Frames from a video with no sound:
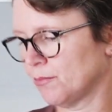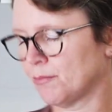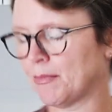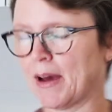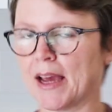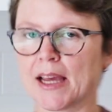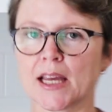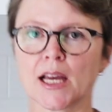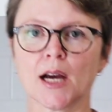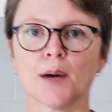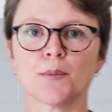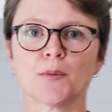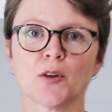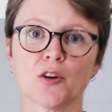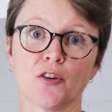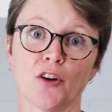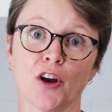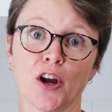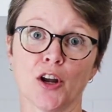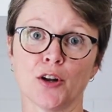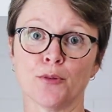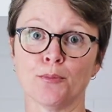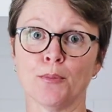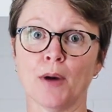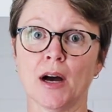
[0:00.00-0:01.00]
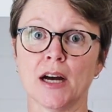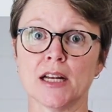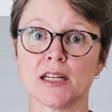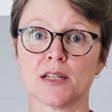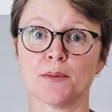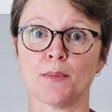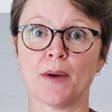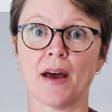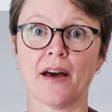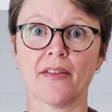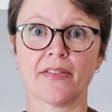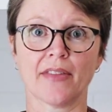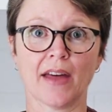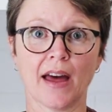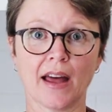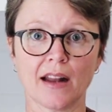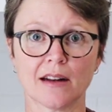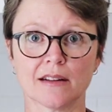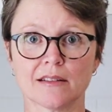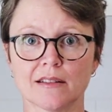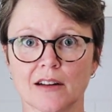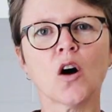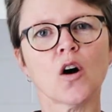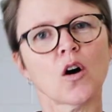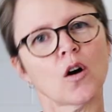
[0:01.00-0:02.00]
make up your own mind about
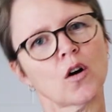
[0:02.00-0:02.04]
that.